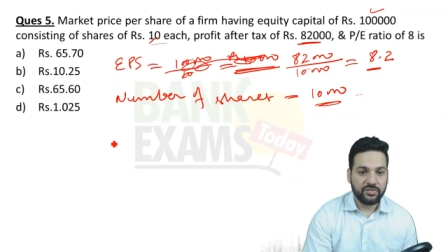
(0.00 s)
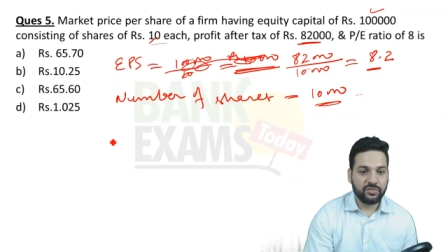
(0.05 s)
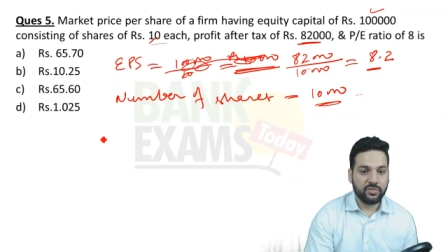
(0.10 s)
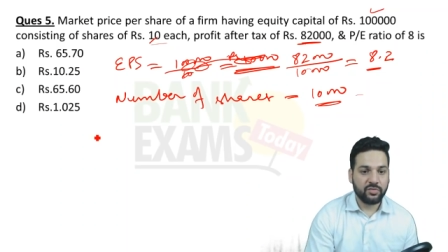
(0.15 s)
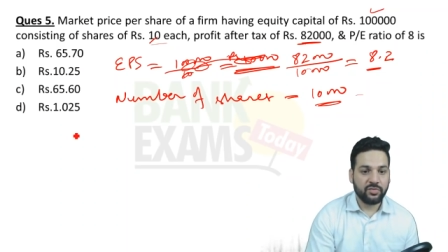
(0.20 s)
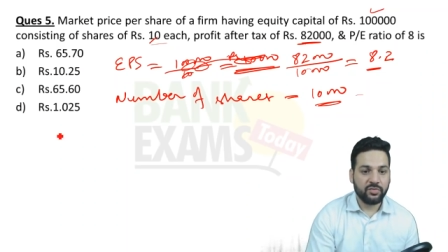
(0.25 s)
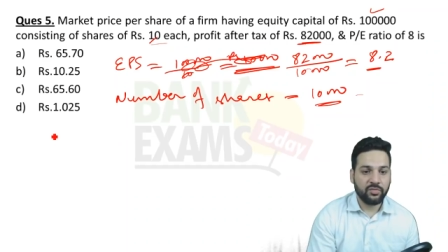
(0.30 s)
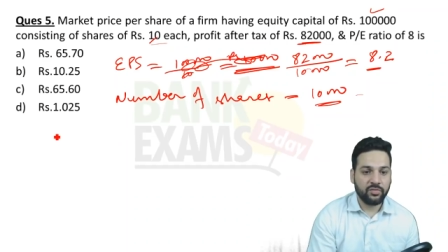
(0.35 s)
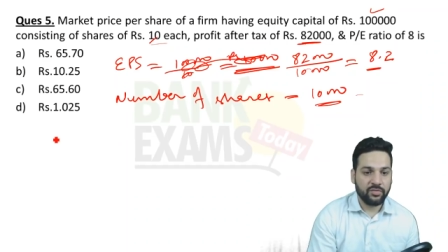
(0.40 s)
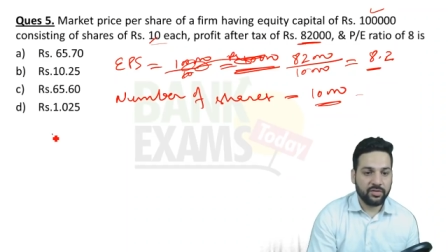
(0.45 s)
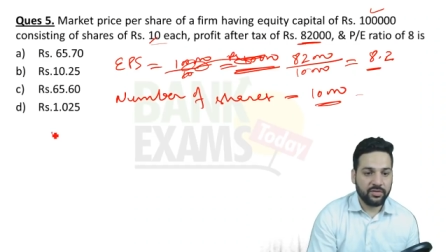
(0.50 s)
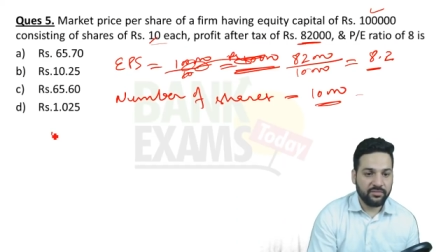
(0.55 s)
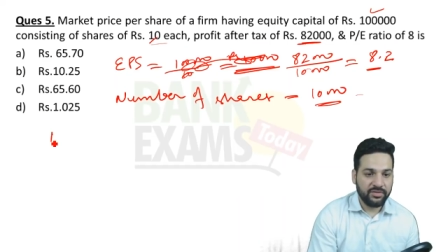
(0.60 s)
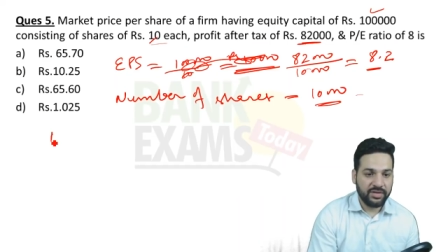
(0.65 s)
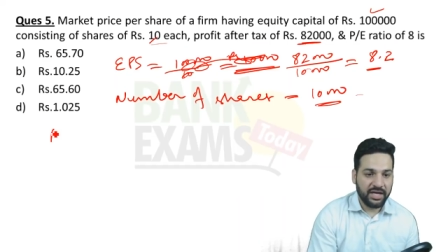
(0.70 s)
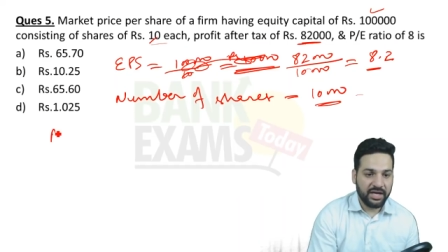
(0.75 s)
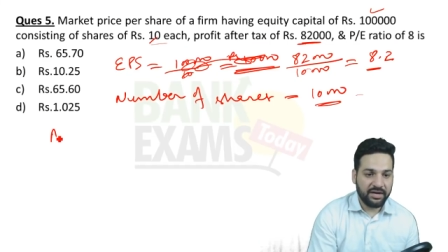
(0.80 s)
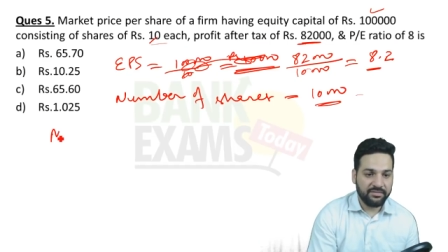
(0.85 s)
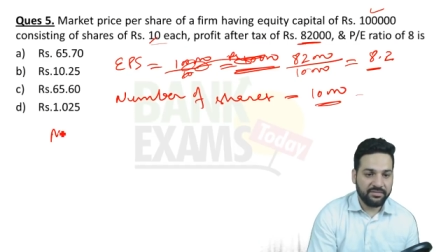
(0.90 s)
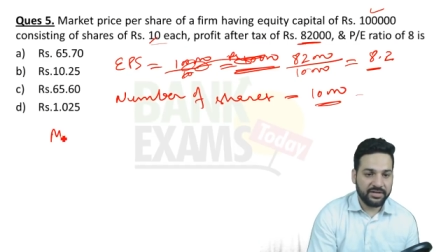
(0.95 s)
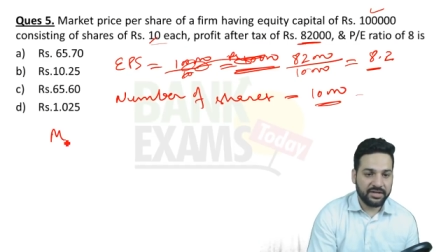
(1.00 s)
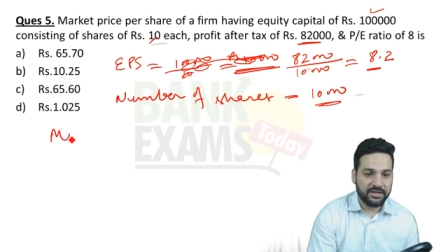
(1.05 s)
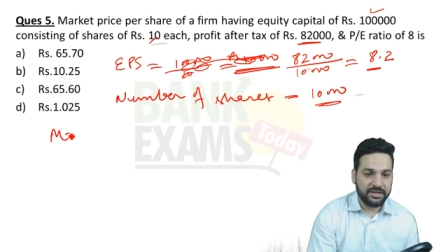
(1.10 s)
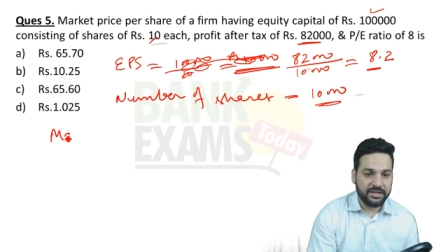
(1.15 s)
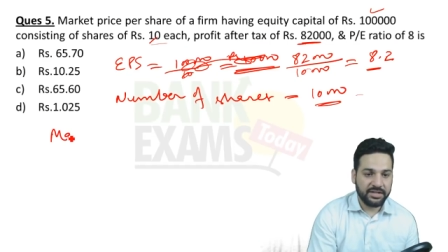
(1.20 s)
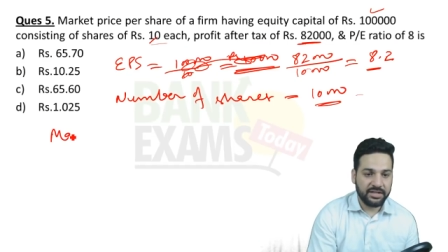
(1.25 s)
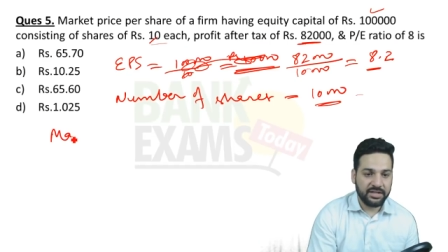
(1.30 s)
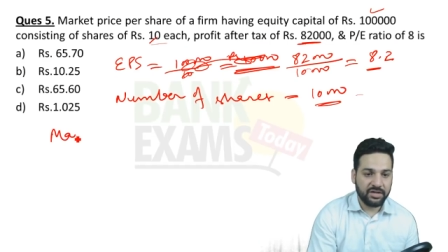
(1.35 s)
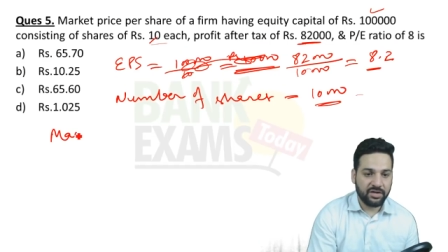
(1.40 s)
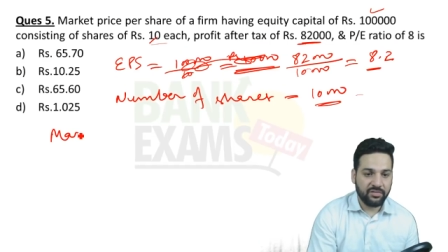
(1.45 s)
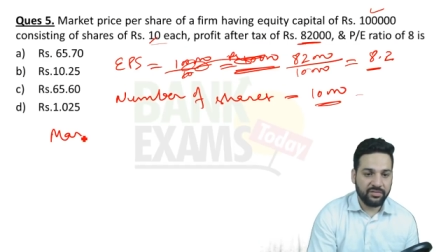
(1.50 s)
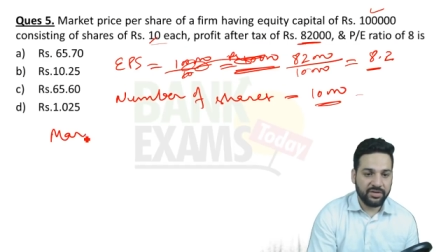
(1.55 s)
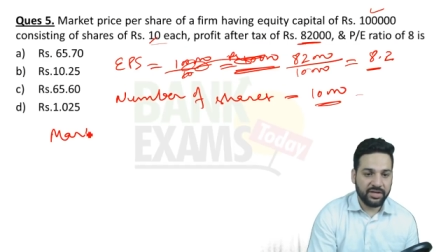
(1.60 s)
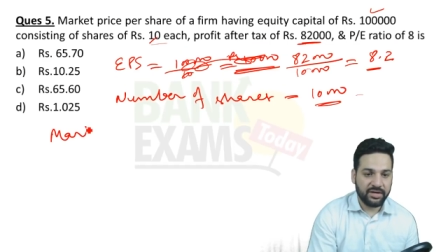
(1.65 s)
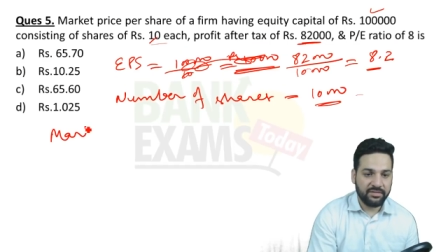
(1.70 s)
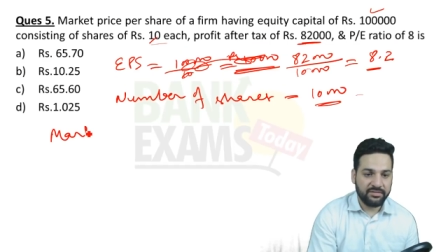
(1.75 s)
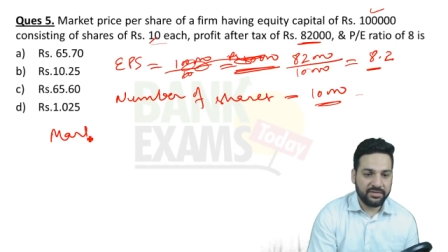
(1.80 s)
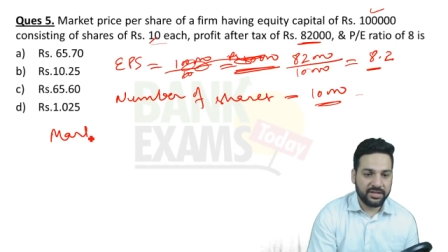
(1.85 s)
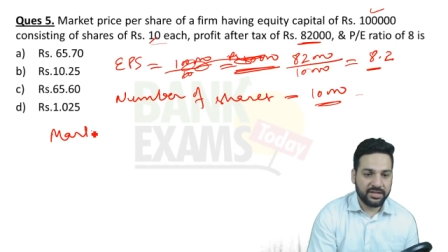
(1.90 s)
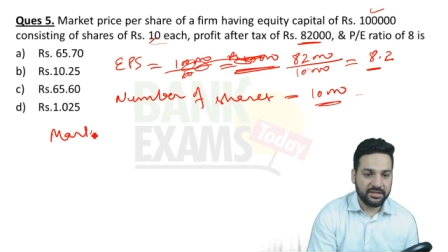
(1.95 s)
so we have done till now we
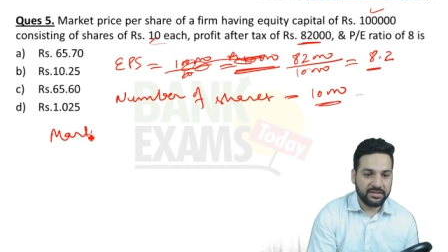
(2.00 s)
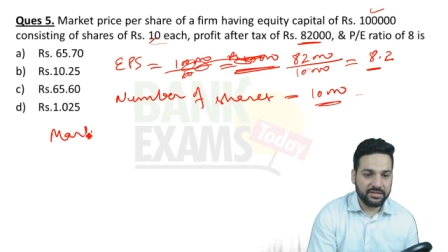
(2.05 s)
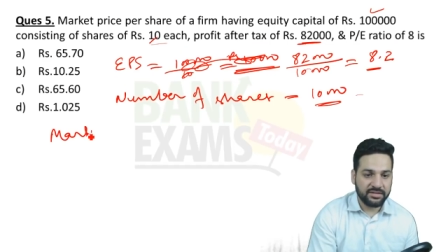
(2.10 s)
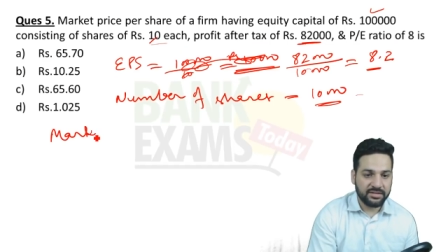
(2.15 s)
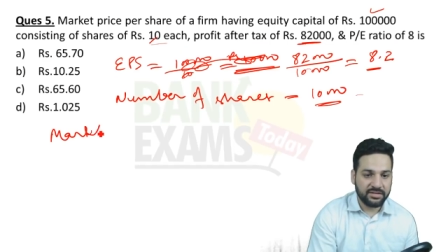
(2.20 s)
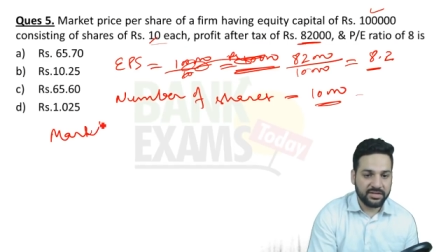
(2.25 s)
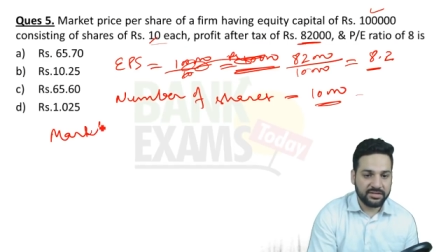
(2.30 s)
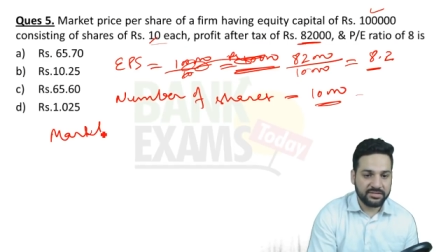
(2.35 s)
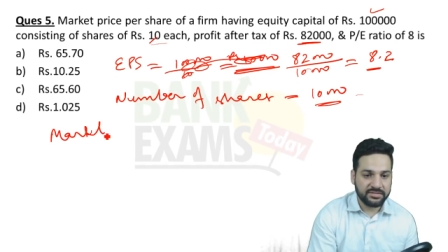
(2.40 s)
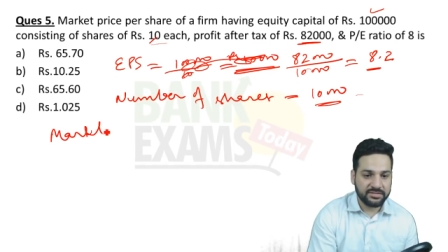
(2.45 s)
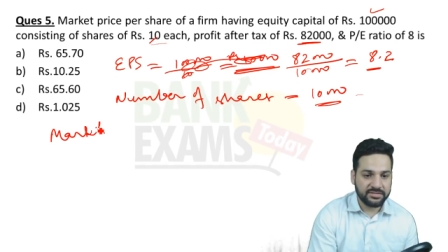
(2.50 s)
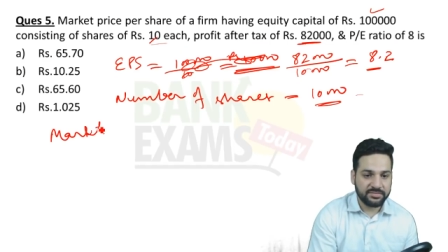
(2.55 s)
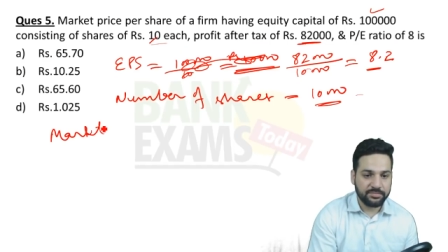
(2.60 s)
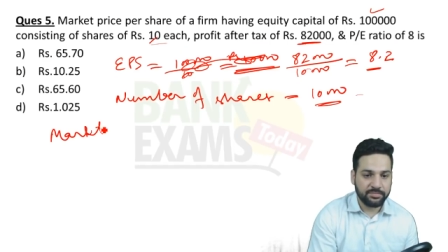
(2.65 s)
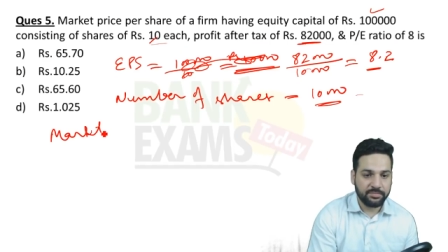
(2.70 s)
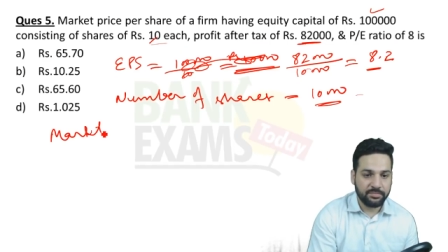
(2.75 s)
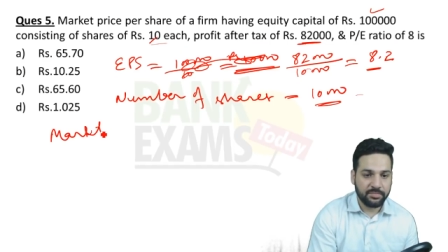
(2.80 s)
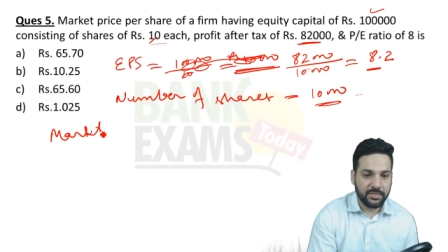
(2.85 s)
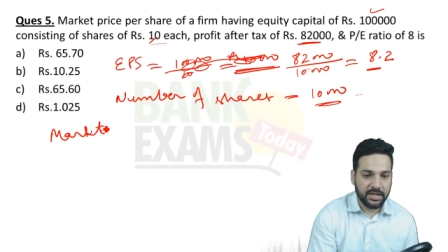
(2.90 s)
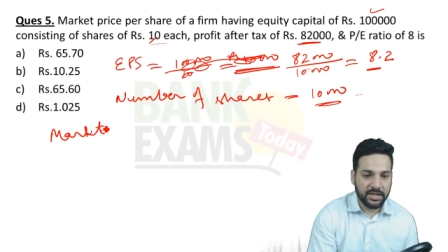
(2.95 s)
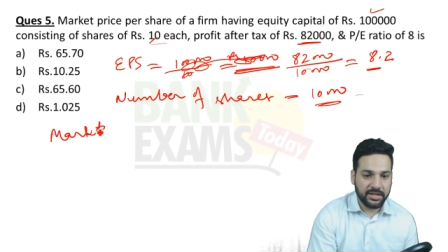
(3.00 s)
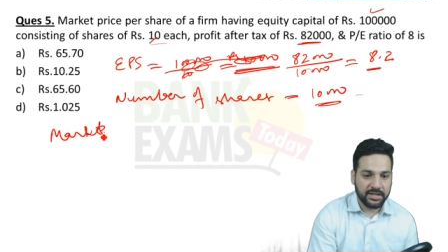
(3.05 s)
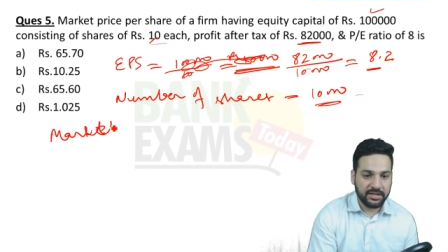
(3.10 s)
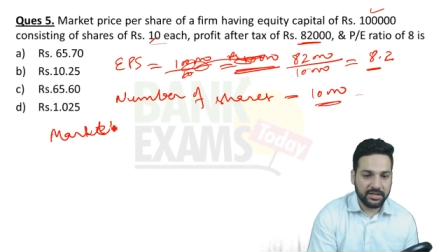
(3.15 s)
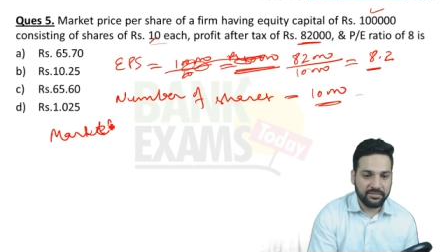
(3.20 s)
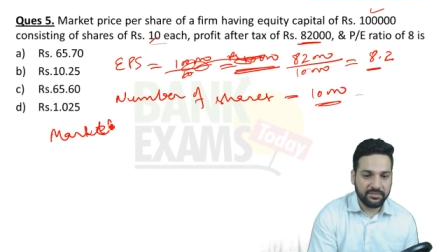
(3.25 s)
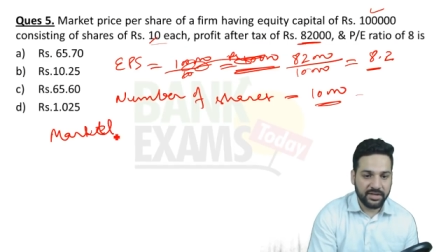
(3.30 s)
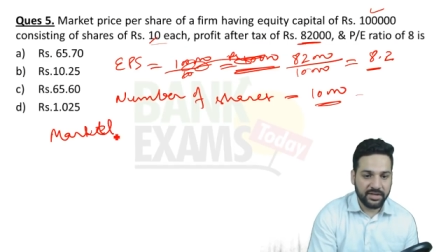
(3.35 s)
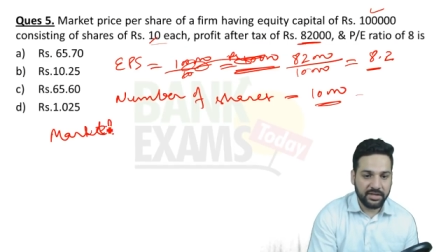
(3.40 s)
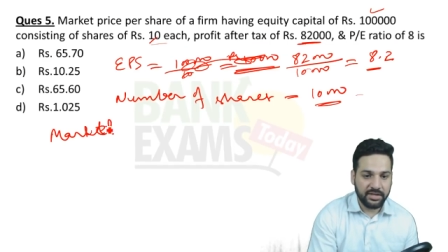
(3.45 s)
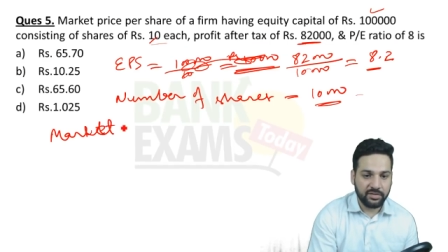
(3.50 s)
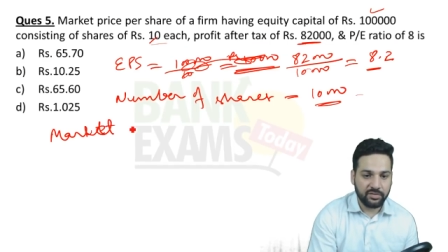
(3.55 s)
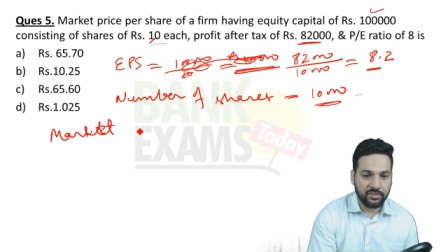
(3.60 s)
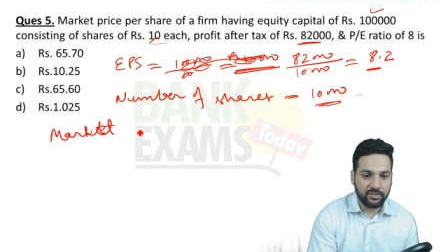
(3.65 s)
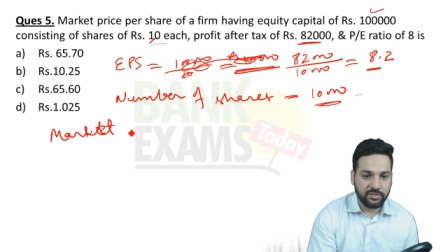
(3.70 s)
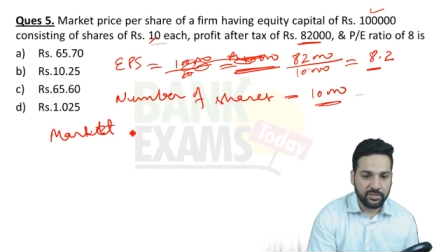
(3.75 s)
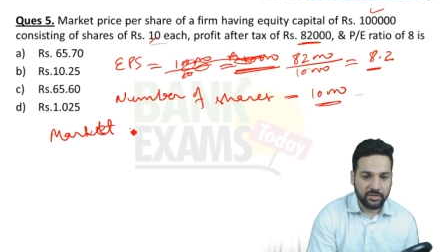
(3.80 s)
have done this market value